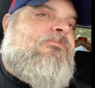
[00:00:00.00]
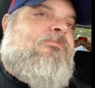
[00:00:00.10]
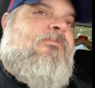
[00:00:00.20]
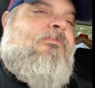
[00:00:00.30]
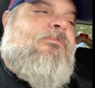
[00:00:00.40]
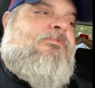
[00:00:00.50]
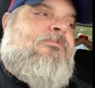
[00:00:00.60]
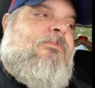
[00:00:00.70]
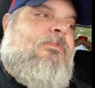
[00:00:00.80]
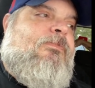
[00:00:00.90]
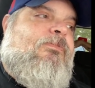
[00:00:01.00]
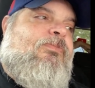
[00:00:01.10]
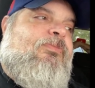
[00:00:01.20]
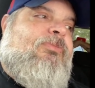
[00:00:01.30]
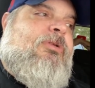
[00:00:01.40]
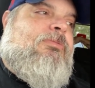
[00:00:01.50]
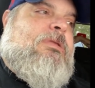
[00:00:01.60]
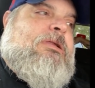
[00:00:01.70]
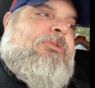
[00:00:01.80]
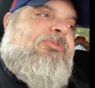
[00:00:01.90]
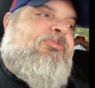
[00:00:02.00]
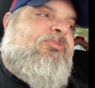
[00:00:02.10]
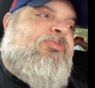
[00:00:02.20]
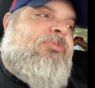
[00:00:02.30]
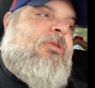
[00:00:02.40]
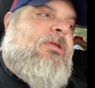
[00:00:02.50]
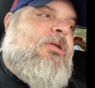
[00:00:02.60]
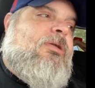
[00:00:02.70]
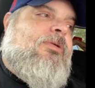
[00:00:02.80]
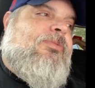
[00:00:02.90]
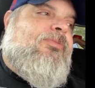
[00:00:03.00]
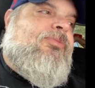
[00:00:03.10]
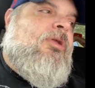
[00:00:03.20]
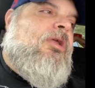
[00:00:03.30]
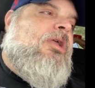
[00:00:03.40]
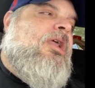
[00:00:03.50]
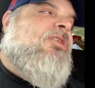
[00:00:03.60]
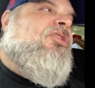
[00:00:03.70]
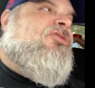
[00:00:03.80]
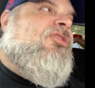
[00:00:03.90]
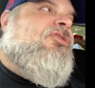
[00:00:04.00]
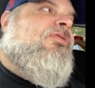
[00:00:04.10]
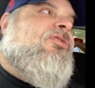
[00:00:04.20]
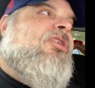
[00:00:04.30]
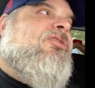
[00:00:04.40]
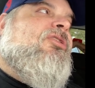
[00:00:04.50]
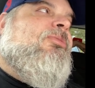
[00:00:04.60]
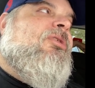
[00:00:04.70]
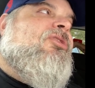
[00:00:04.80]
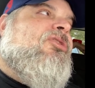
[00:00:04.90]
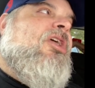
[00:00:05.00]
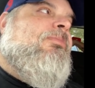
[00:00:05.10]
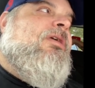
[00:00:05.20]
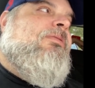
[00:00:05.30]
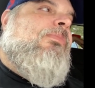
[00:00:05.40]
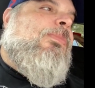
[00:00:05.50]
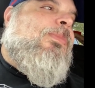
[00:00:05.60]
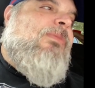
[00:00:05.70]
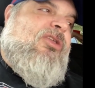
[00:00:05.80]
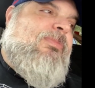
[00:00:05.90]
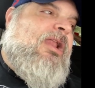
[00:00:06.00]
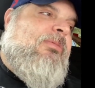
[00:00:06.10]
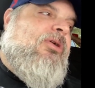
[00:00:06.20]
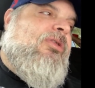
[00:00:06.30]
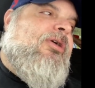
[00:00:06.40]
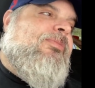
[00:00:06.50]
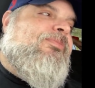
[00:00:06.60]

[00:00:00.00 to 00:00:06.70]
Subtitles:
Mine. I mean, it looks like it, but maybe different seasonings. It's just different seasonings, but it's the same meat. That's palomillo there.